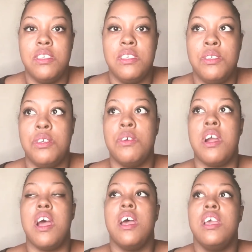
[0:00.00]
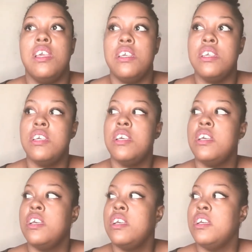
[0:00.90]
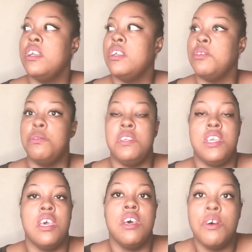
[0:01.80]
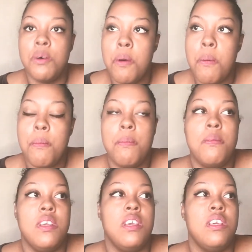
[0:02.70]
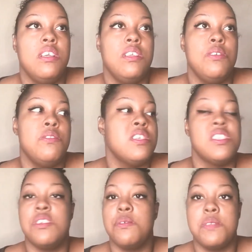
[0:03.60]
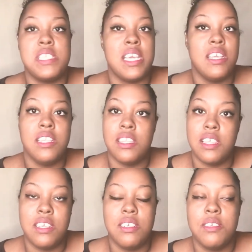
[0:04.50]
You cry, you yell, you just don't say anything.